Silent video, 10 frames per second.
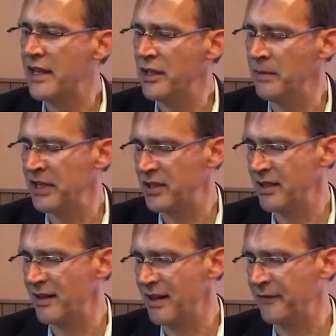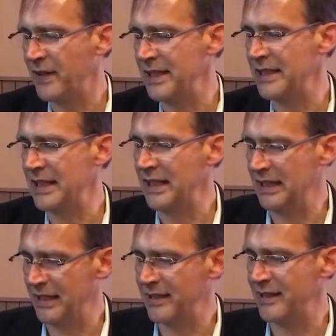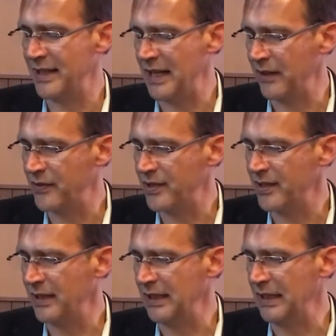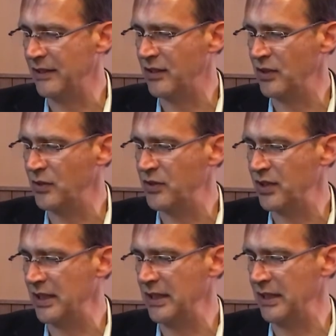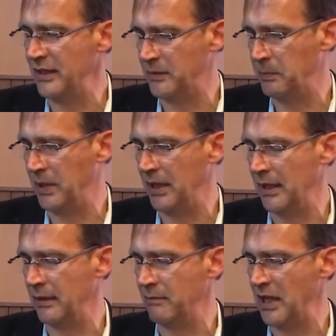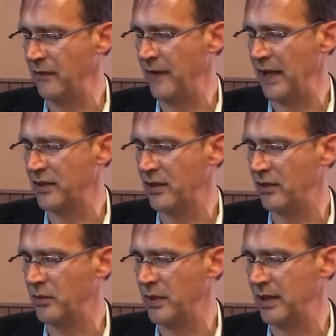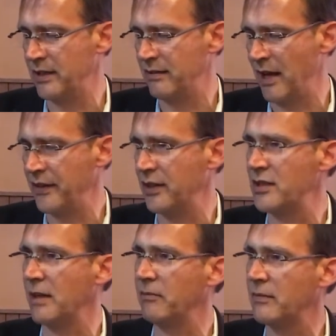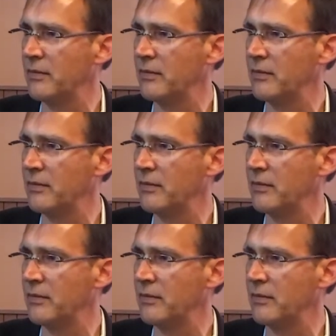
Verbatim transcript: You mentioned RFID, this is NFC. Do you see these being manufactured with other chip